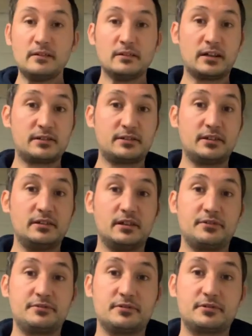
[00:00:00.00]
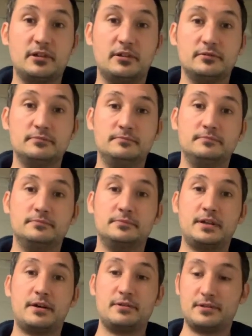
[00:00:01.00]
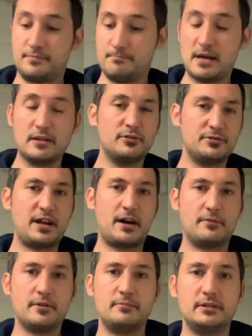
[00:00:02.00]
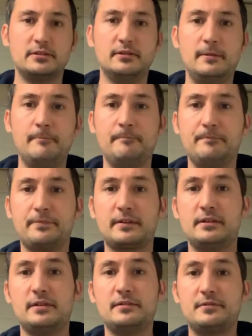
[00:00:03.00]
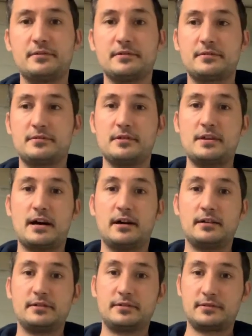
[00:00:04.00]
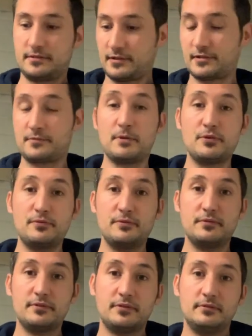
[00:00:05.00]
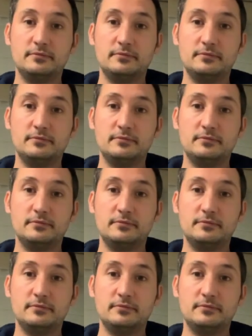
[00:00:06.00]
Like I say, I've just got, now it's mellowed down a bit. It is just a nice, smooth,